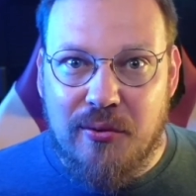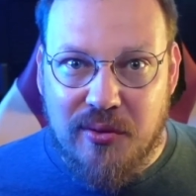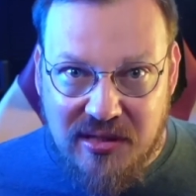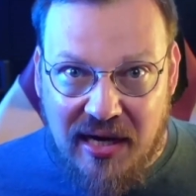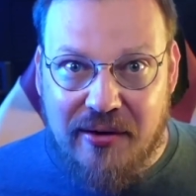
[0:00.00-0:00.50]

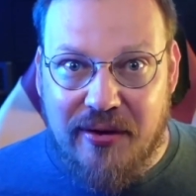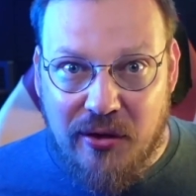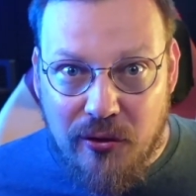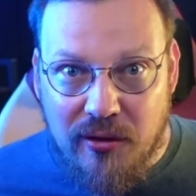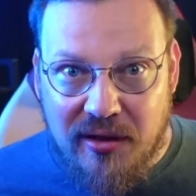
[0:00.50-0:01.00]
retiring
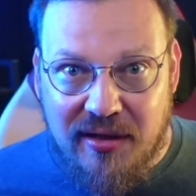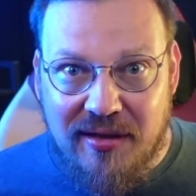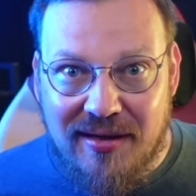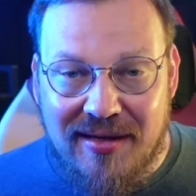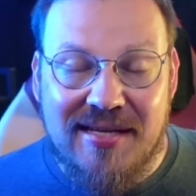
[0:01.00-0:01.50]
early
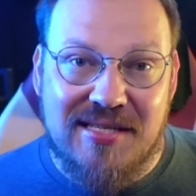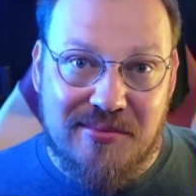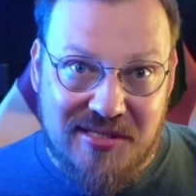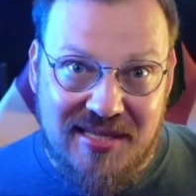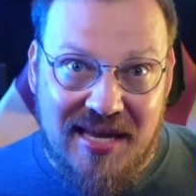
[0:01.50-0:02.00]
is a
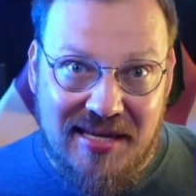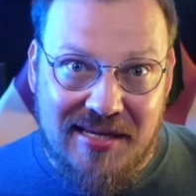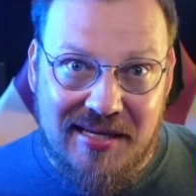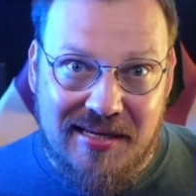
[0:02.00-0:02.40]
mistake.